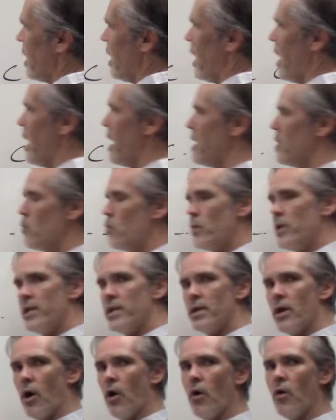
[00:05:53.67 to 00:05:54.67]
And we
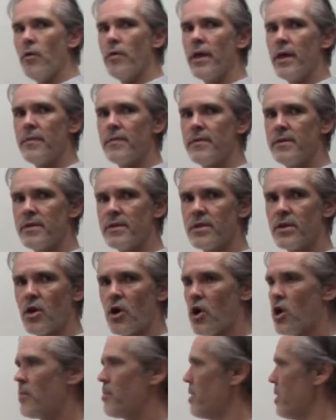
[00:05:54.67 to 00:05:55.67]
know that these
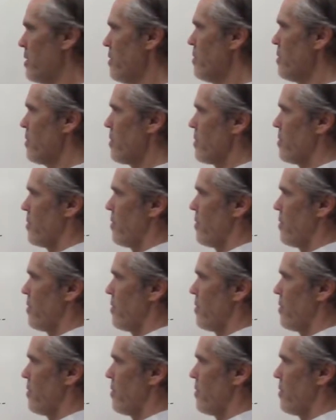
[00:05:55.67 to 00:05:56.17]
carbons